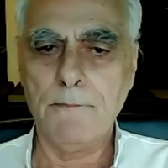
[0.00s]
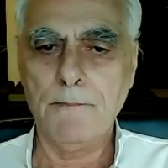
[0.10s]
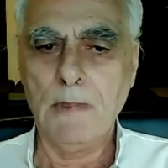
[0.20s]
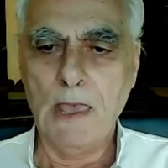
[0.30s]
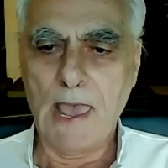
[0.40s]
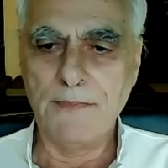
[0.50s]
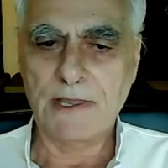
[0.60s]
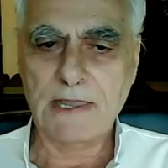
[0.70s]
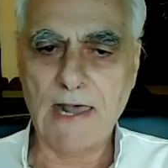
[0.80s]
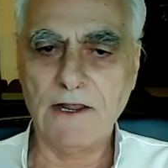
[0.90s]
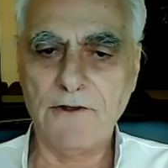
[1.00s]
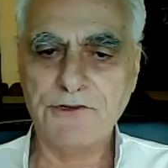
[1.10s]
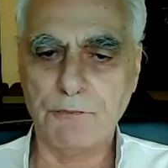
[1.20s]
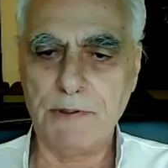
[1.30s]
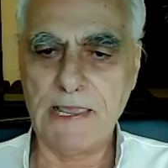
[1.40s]
and the Caliph should be
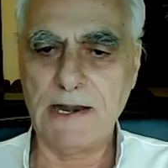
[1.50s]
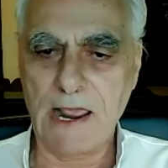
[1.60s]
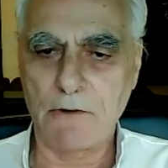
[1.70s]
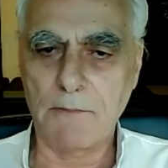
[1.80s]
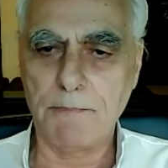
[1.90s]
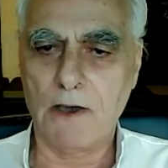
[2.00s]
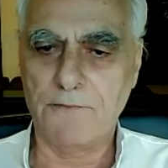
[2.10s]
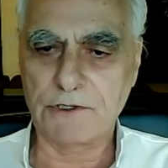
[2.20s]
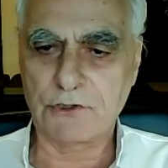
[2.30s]
an Arab of the tribe